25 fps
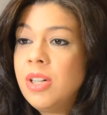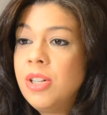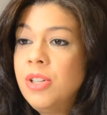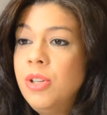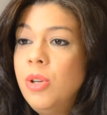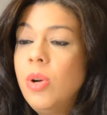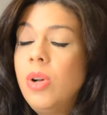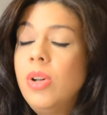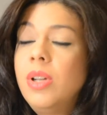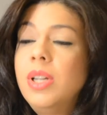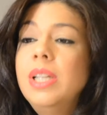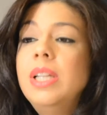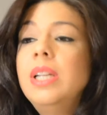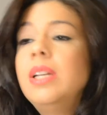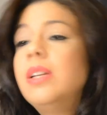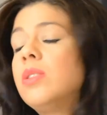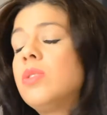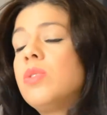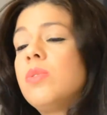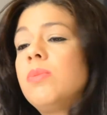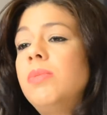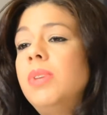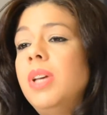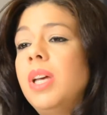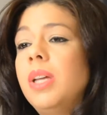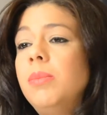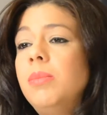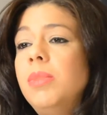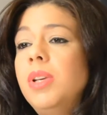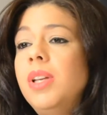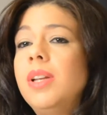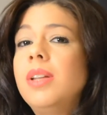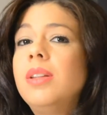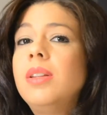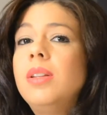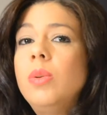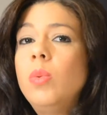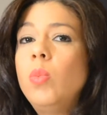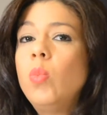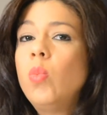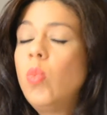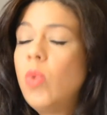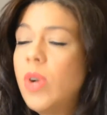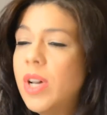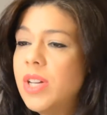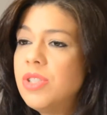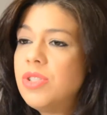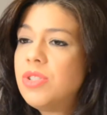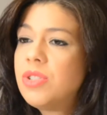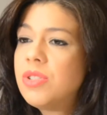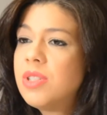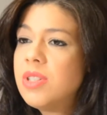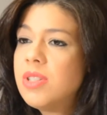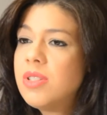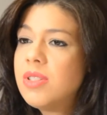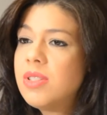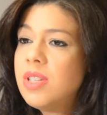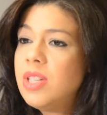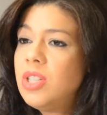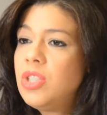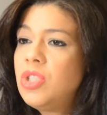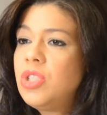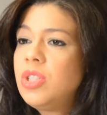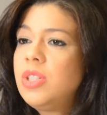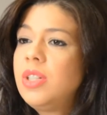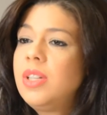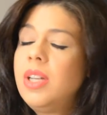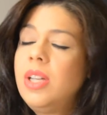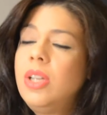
You only need to be admitted in one jurisdiction,